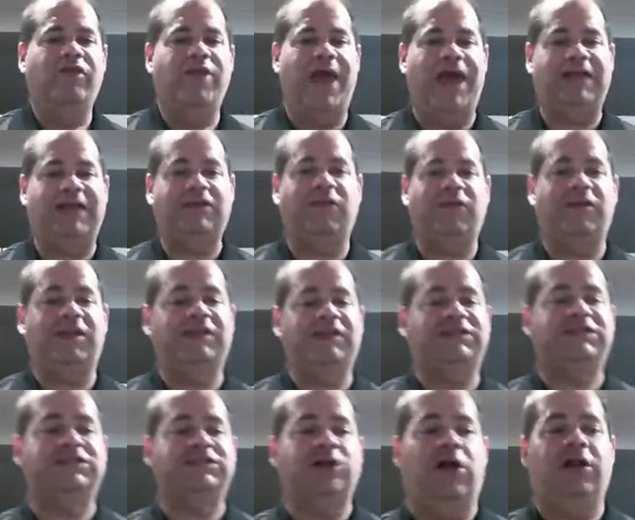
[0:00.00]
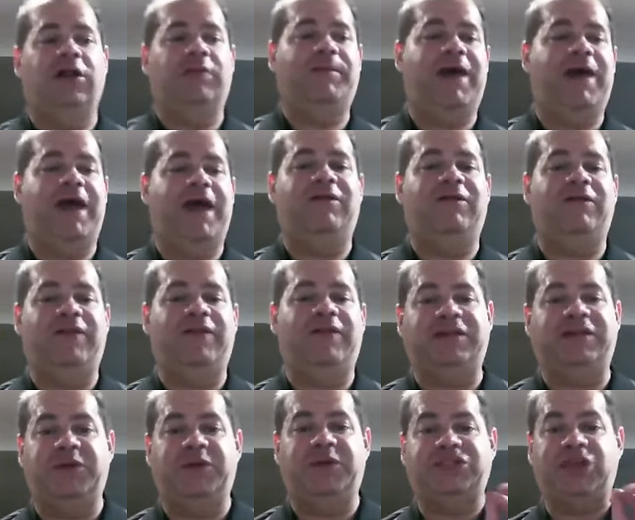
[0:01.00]
That's what this is all about.
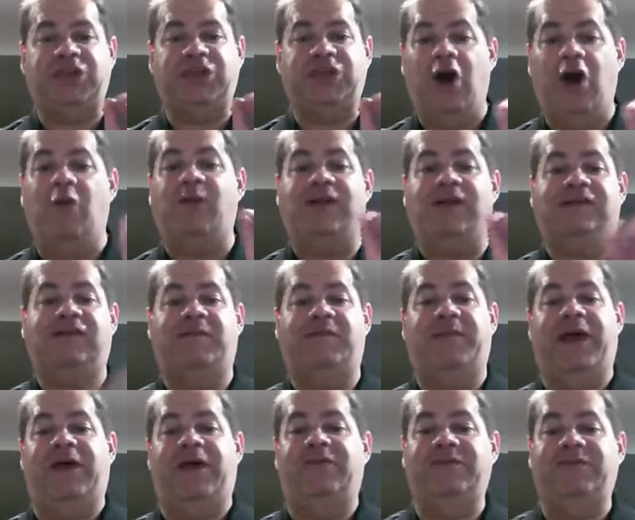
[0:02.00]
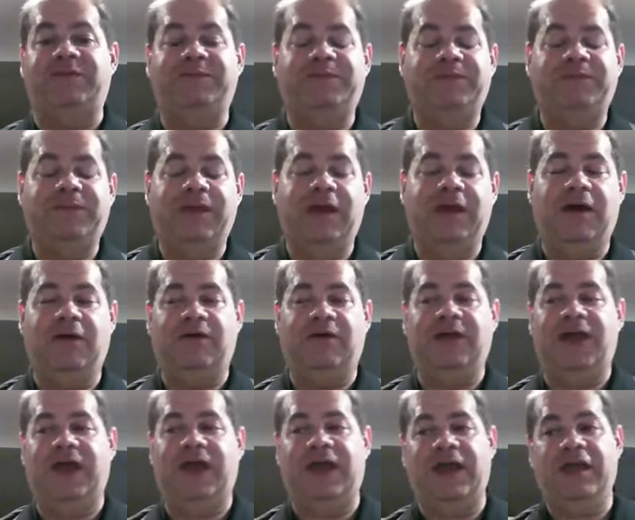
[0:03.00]
That's what it's always about.
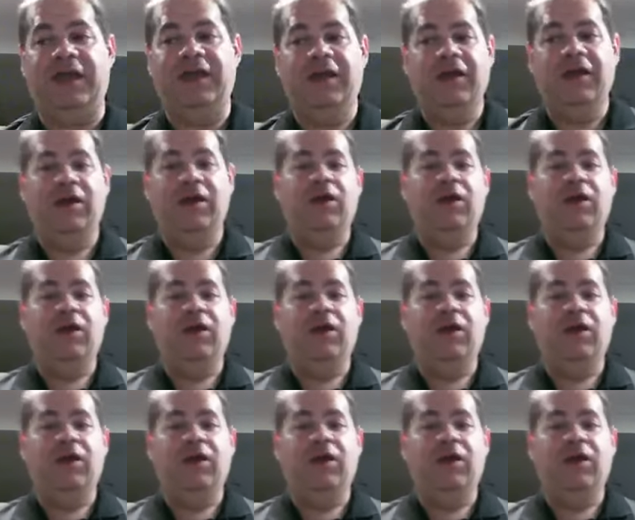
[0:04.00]
Okay?